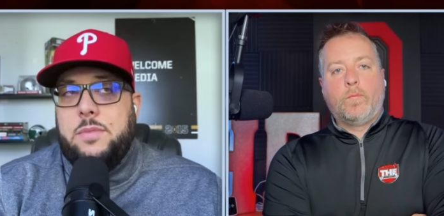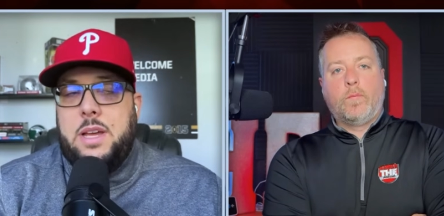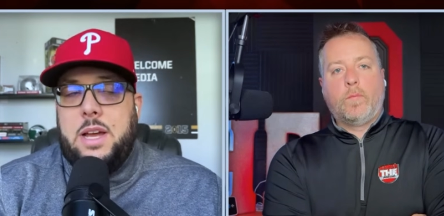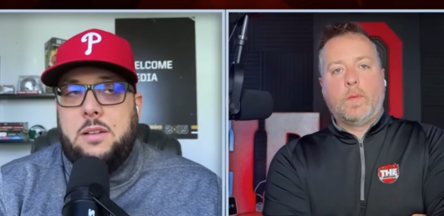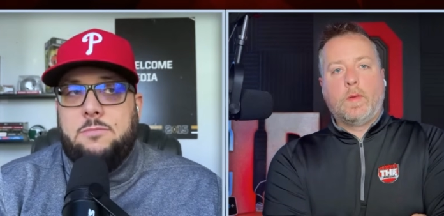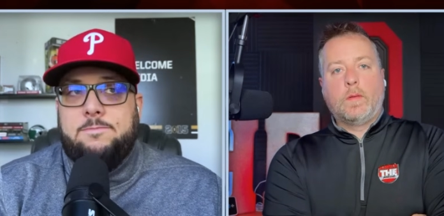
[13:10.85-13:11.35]

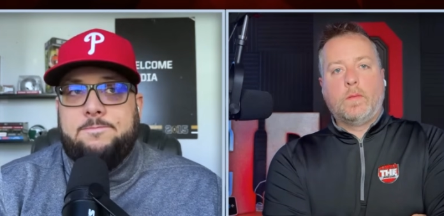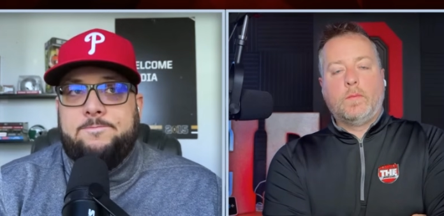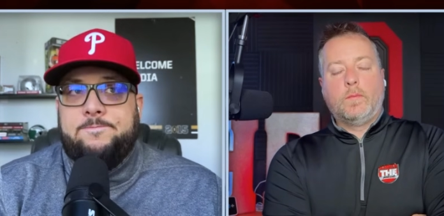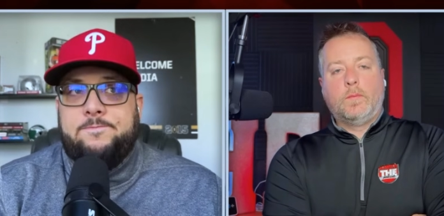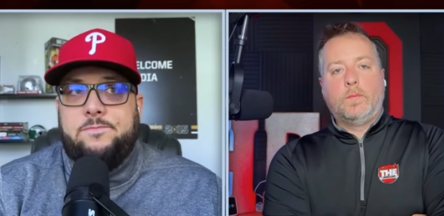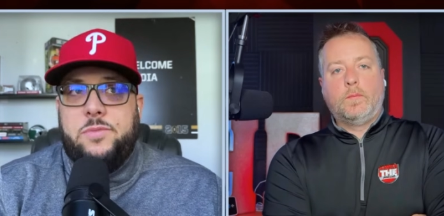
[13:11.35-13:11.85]
Speaker 1: Um,
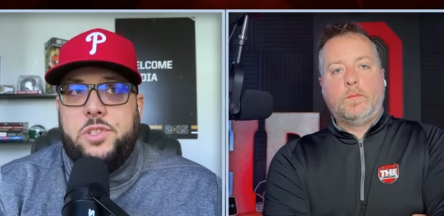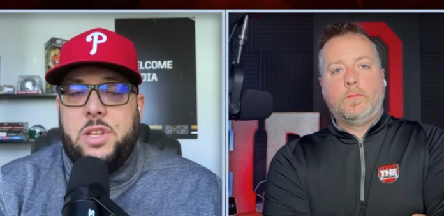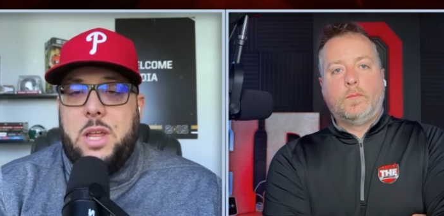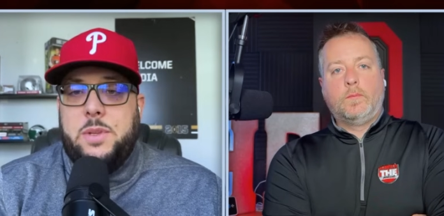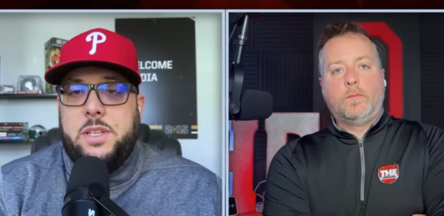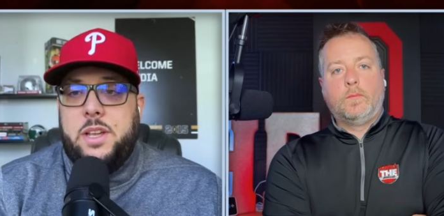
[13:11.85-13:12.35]
so
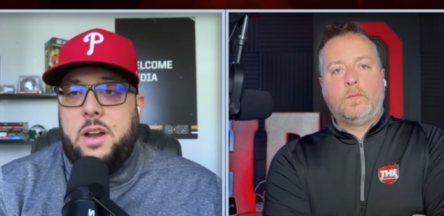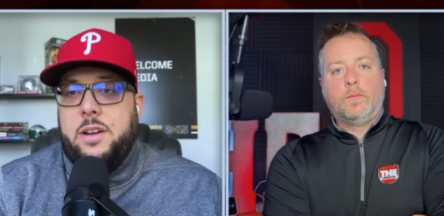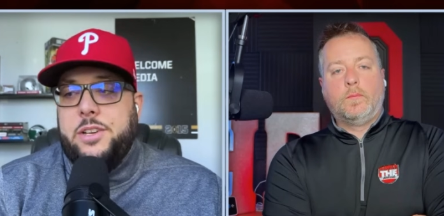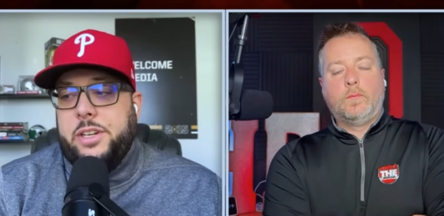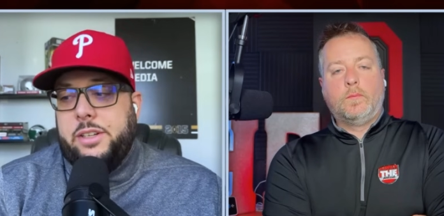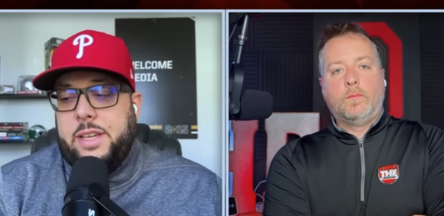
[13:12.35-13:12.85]
that was
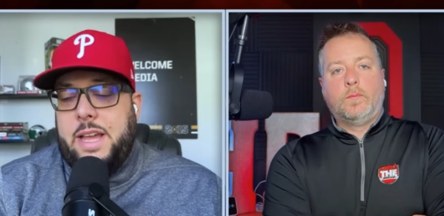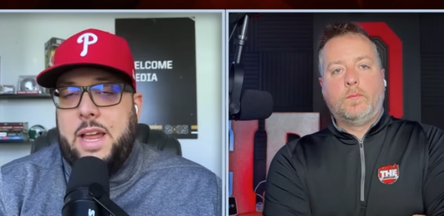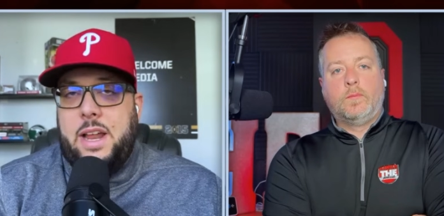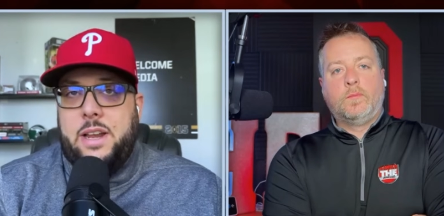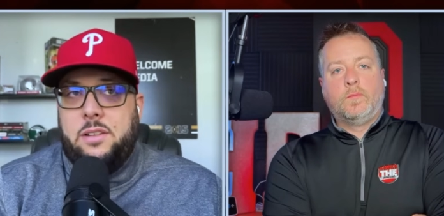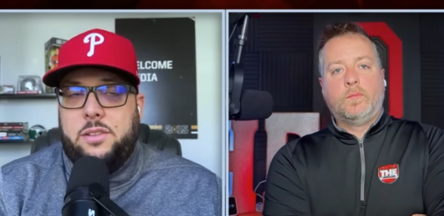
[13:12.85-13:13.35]
encouraging. Like
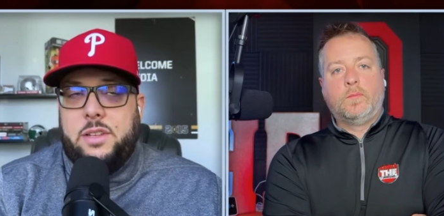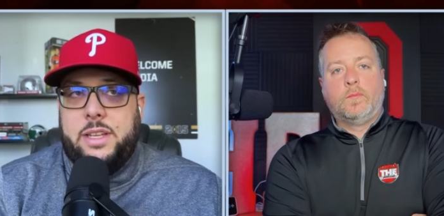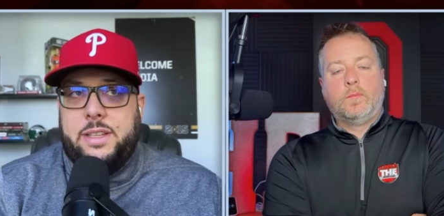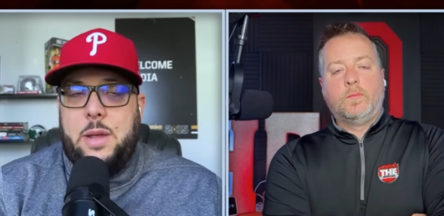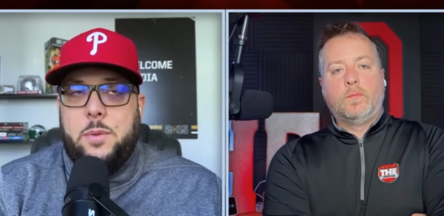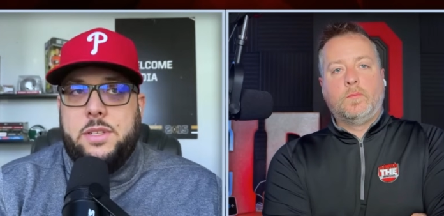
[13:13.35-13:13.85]
I, I don't
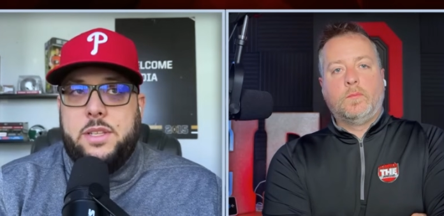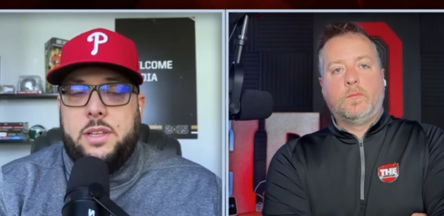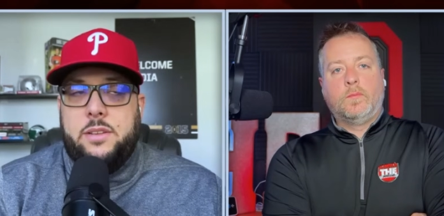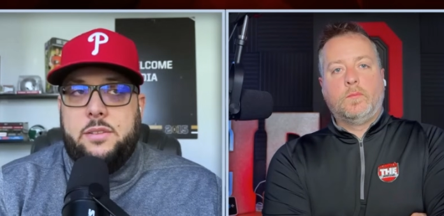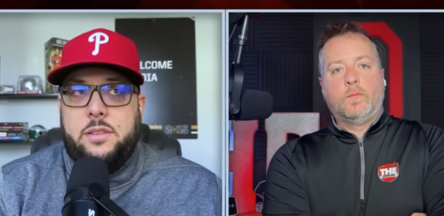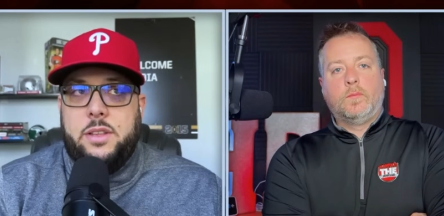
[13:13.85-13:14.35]
like that was
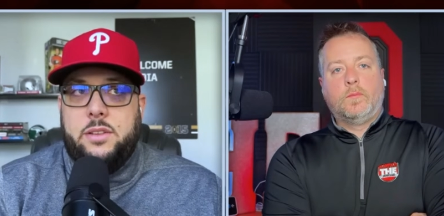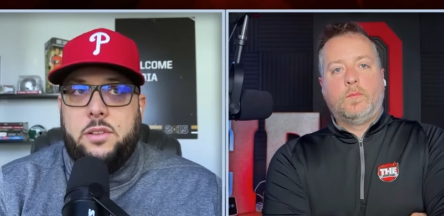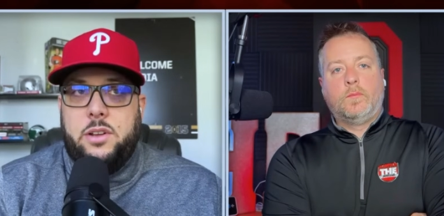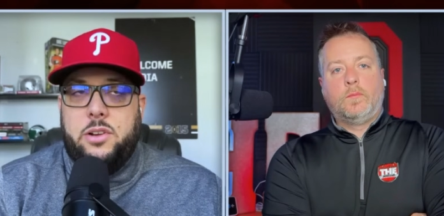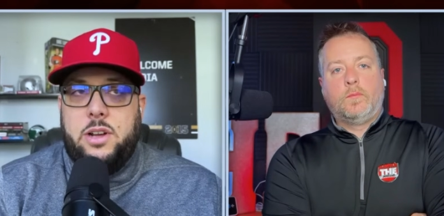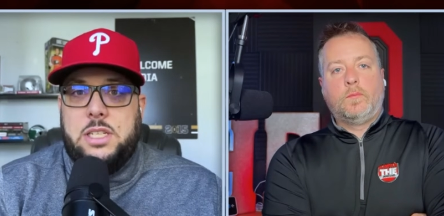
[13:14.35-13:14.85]
the the
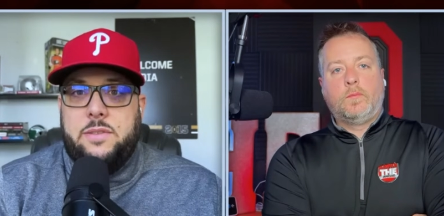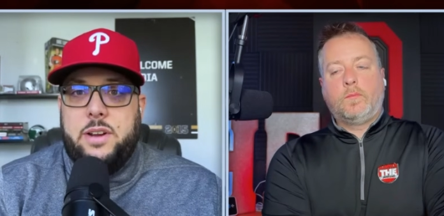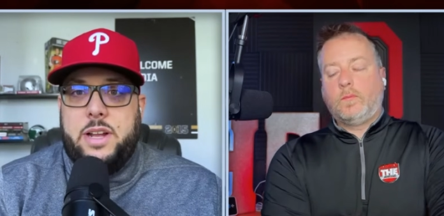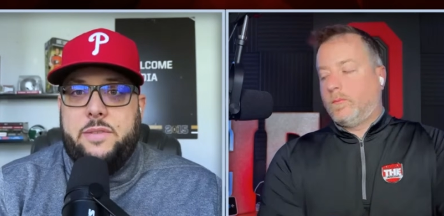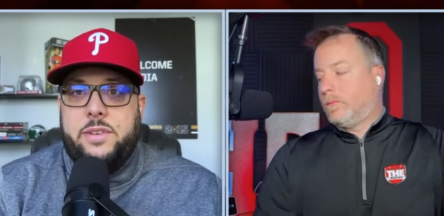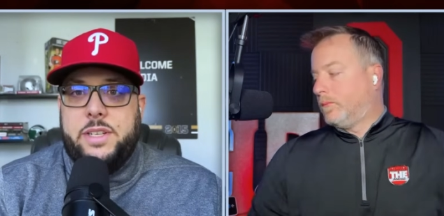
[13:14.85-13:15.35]
crux of our
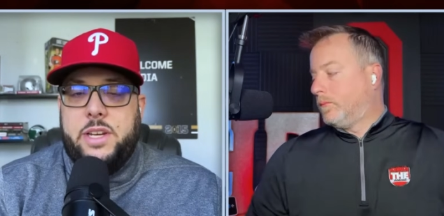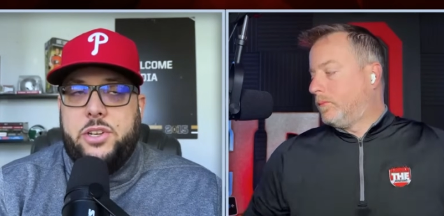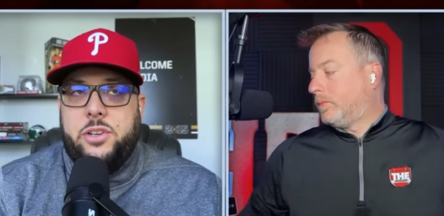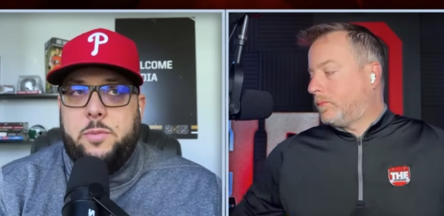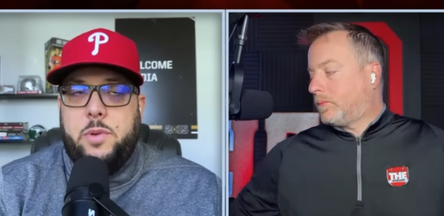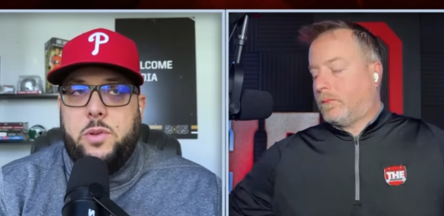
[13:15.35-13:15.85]

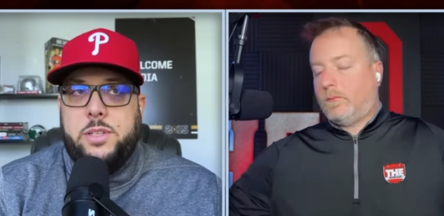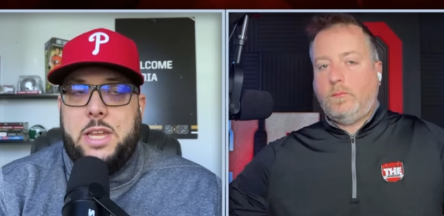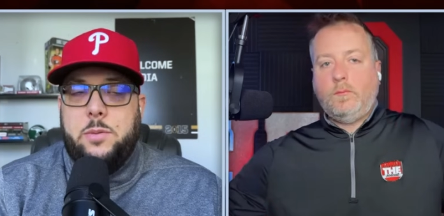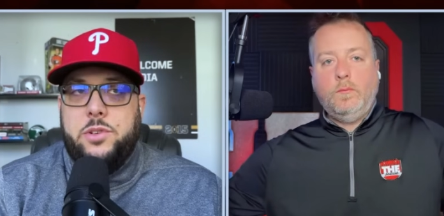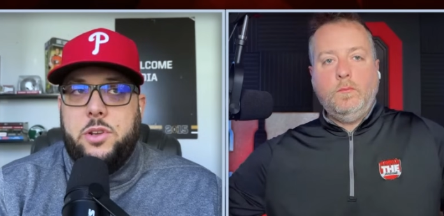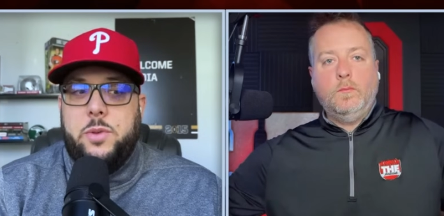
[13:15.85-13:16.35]
conversation on the post
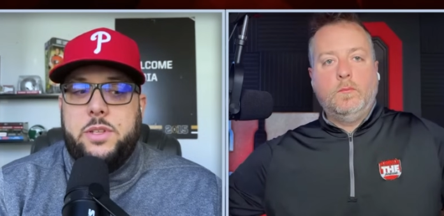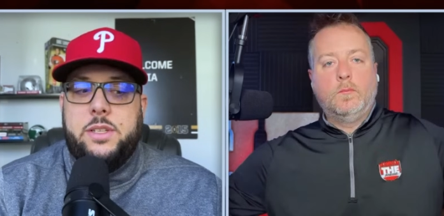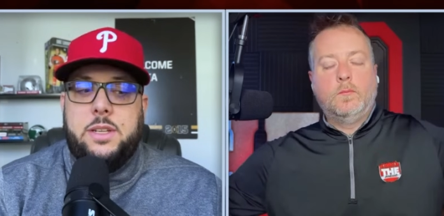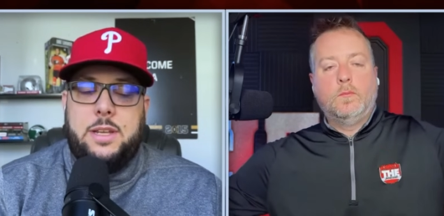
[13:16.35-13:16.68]
game show is